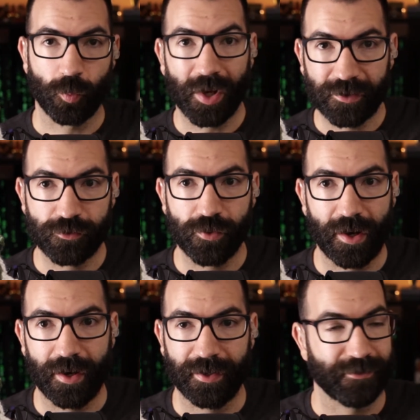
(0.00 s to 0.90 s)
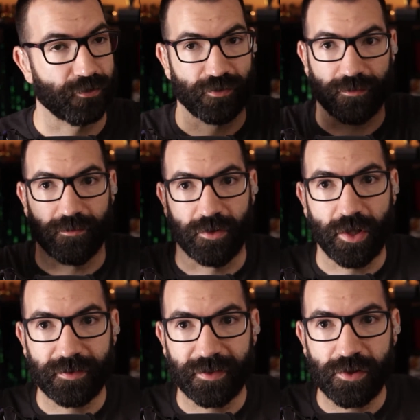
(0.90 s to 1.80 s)
way too high and there's
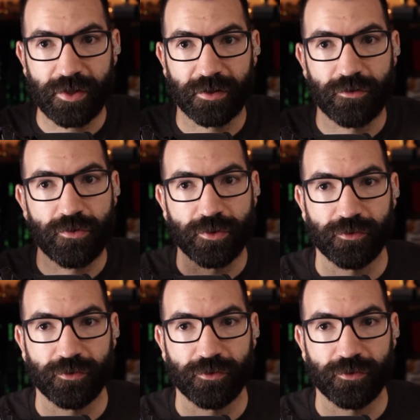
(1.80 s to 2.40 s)
nothing you can do,